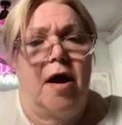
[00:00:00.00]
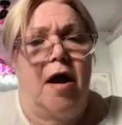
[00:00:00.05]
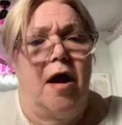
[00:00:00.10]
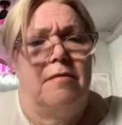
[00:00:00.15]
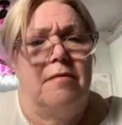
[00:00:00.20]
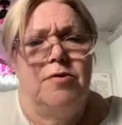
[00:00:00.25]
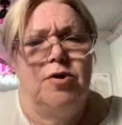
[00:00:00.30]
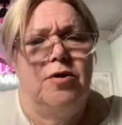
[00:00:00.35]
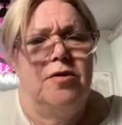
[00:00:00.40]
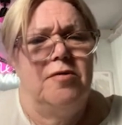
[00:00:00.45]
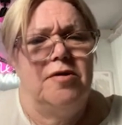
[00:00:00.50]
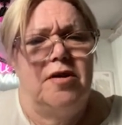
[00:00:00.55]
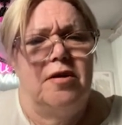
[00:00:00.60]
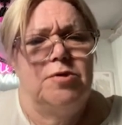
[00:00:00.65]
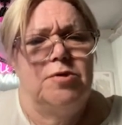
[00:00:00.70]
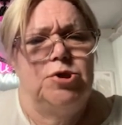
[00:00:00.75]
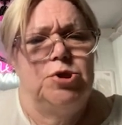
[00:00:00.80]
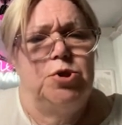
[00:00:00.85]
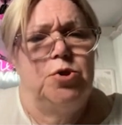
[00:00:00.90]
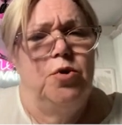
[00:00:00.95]
I'm not
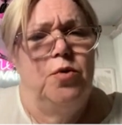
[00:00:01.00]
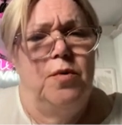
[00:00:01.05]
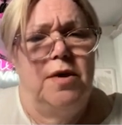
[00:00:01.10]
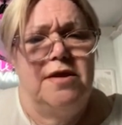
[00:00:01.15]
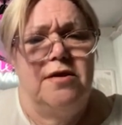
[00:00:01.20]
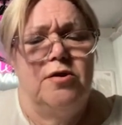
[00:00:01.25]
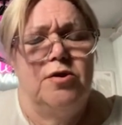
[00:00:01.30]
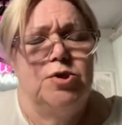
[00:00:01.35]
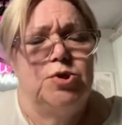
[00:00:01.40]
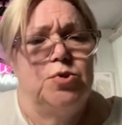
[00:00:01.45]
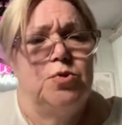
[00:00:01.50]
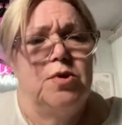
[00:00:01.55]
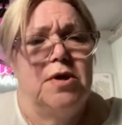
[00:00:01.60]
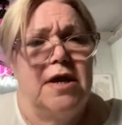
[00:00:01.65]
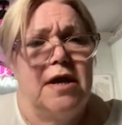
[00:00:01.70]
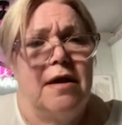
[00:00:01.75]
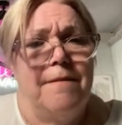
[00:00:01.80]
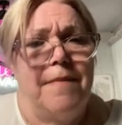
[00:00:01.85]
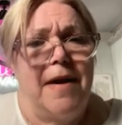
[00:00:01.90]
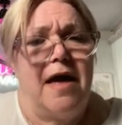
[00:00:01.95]
sure whether you're
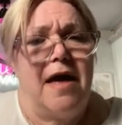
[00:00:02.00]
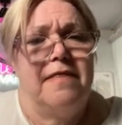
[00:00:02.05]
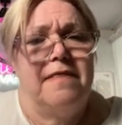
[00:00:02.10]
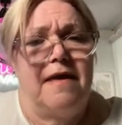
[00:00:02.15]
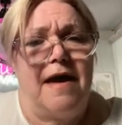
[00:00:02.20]
talking about